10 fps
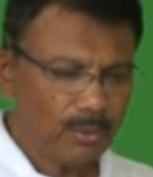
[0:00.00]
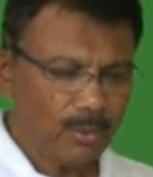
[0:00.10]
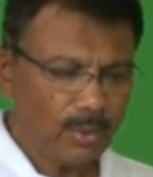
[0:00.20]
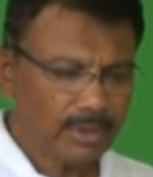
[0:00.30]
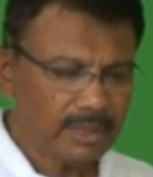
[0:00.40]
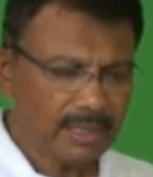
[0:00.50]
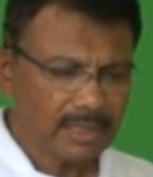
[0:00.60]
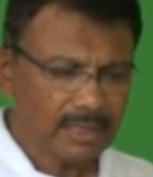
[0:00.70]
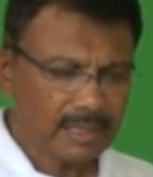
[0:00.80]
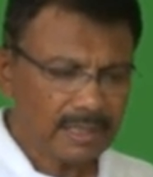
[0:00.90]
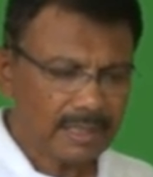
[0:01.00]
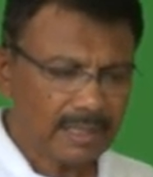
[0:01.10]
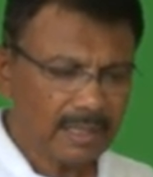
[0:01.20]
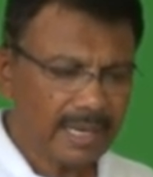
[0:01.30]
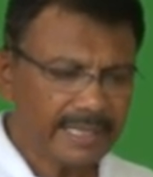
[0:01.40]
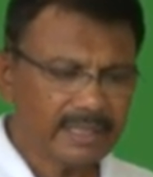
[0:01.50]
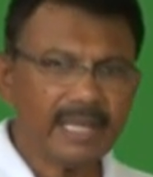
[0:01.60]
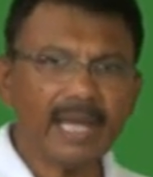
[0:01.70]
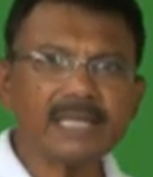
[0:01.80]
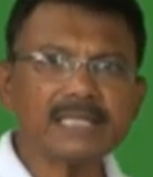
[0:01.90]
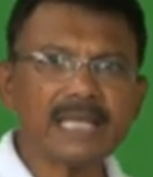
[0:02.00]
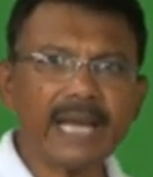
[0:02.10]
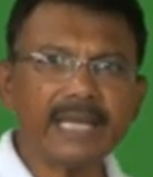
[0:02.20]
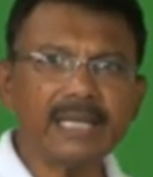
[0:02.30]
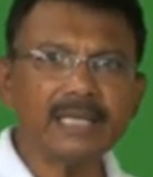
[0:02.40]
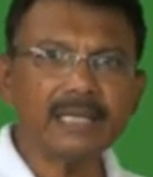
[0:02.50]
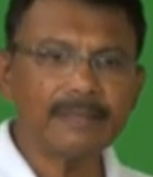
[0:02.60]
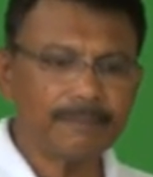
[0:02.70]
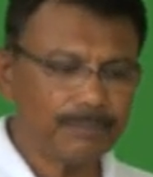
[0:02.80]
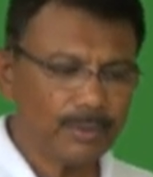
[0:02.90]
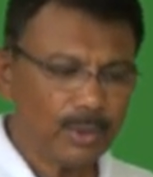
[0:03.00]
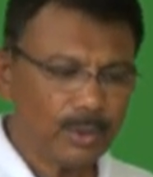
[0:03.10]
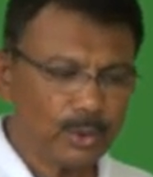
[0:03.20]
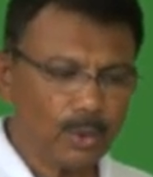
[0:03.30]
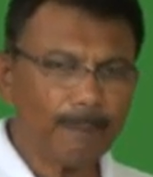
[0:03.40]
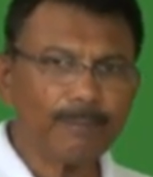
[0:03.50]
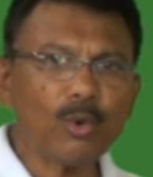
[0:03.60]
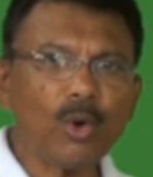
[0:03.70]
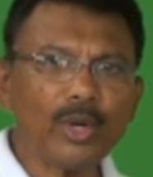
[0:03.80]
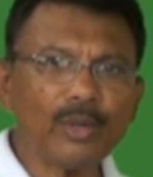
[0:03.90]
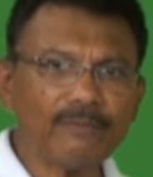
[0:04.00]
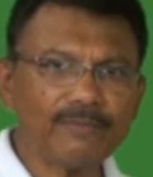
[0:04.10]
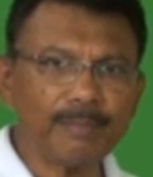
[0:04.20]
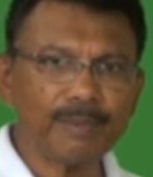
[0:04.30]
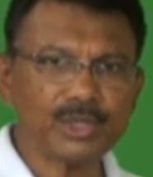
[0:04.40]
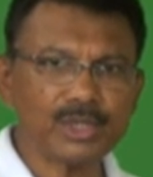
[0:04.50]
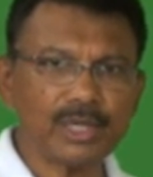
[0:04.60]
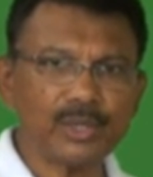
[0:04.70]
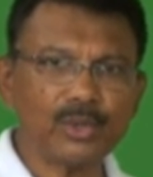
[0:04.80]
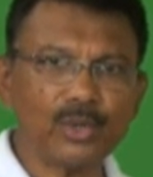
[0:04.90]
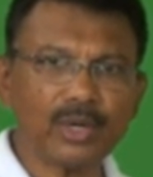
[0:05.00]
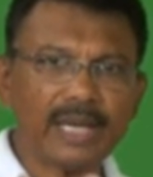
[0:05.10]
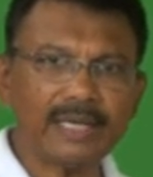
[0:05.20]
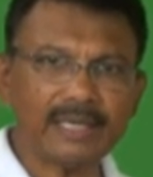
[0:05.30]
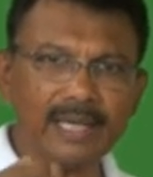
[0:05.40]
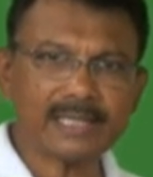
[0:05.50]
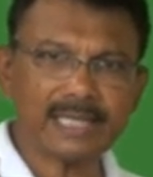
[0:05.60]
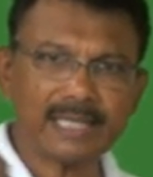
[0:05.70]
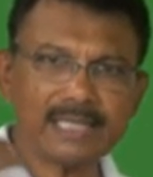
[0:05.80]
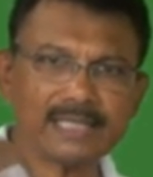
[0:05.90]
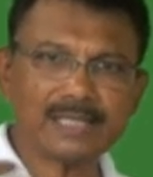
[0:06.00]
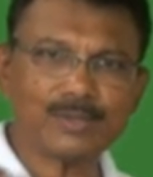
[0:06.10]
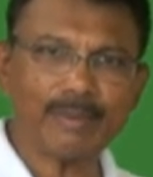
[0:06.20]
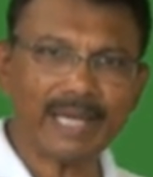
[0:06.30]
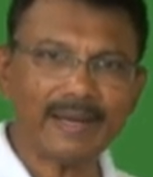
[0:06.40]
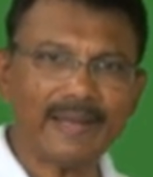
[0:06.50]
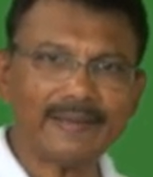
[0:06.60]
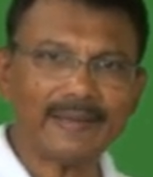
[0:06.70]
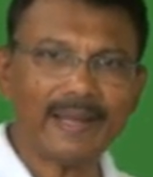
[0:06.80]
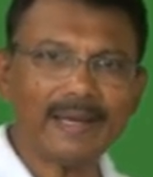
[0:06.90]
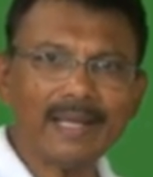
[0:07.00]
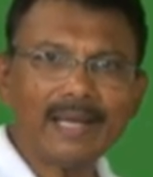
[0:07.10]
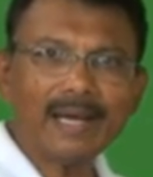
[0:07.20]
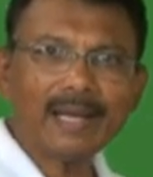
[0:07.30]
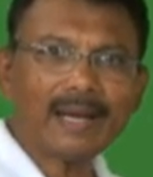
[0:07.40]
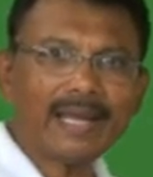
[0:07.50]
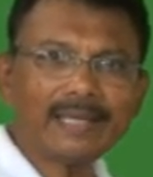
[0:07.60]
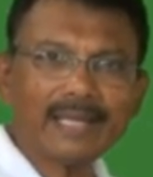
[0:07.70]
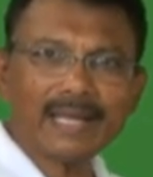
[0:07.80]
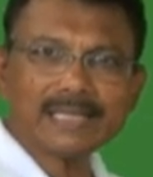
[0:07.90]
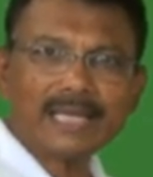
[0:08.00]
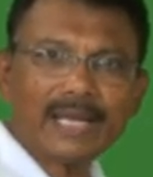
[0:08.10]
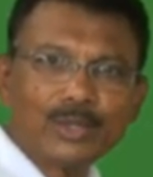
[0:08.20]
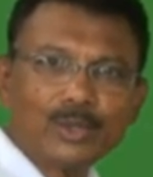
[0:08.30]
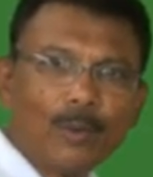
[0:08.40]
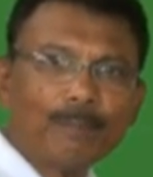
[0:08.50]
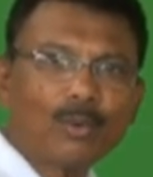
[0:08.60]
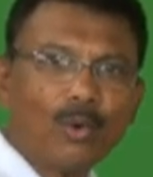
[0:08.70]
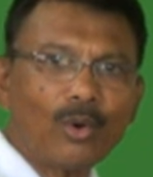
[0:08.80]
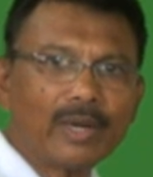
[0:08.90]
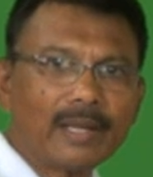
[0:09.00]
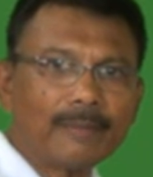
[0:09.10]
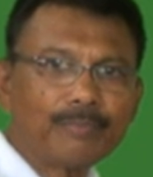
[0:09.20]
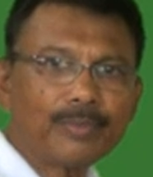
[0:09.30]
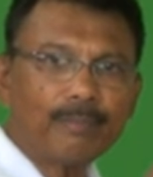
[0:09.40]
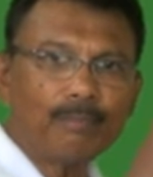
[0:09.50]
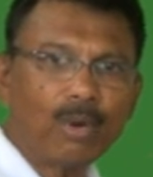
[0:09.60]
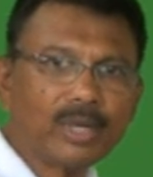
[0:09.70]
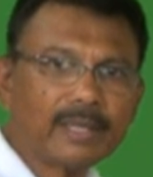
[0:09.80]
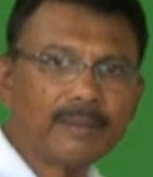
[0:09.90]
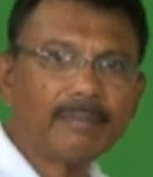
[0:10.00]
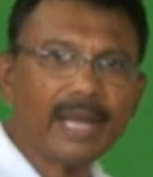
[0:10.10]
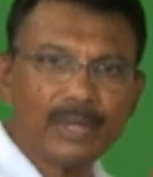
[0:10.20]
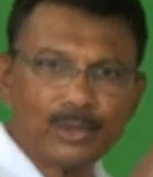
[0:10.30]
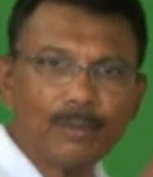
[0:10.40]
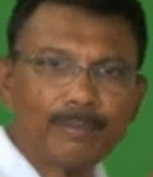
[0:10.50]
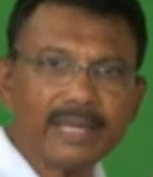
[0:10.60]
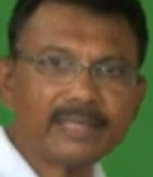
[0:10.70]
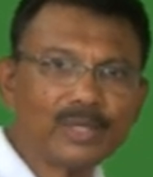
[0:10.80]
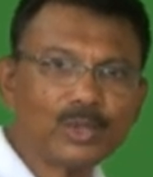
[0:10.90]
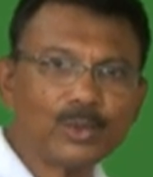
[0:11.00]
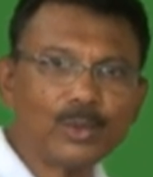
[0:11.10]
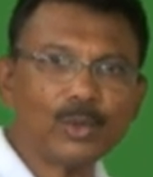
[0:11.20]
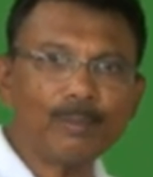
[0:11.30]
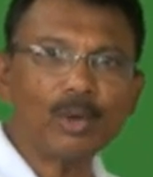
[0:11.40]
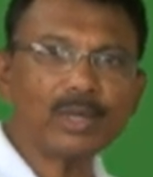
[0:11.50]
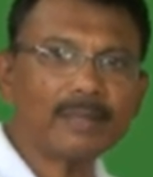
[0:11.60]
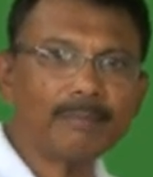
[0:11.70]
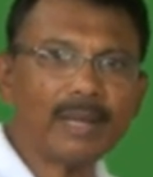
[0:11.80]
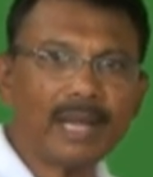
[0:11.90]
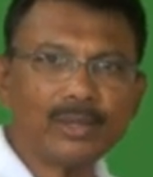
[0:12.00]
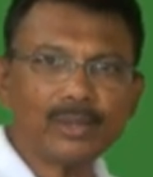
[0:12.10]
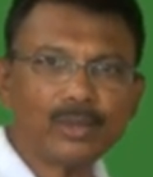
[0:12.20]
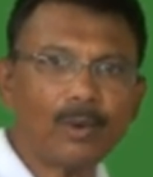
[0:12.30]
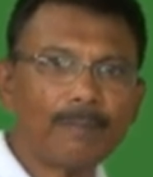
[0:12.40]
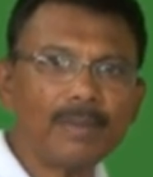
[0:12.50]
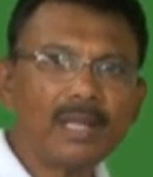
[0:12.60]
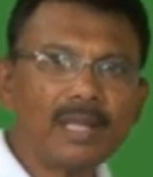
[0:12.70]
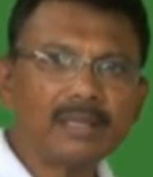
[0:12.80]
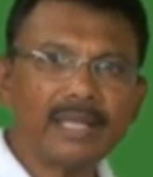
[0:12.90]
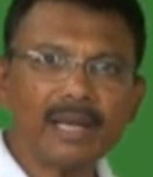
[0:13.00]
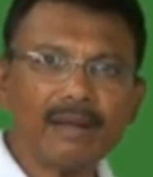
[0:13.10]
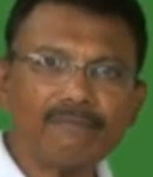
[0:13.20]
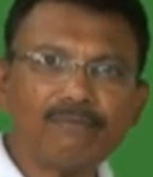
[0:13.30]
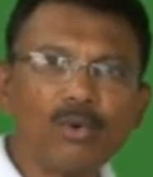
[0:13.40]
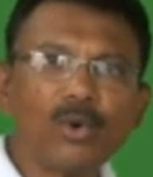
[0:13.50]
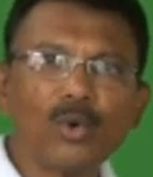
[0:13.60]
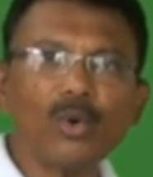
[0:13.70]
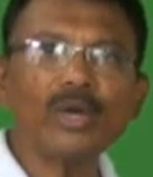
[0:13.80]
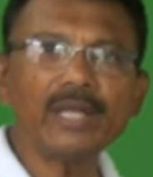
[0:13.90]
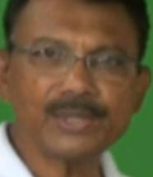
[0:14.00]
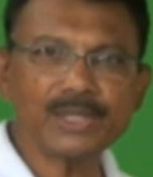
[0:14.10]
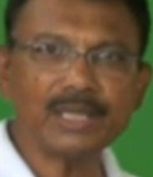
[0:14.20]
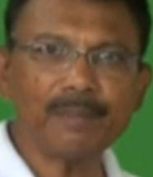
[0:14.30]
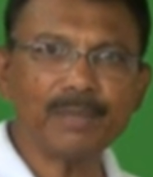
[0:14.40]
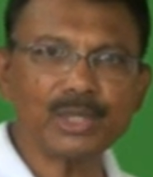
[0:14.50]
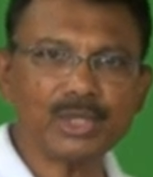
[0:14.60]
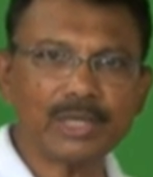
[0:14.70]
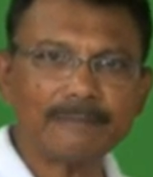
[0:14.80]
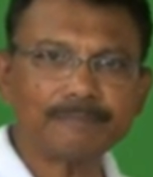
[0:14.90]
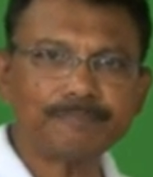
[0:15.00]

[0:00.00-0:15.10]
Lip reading: On the right hand side, top corner of the picture, right hand side, this is my right hand side top corner, bottom and top. I think you know bottom and top. There are 4 corners in the picture.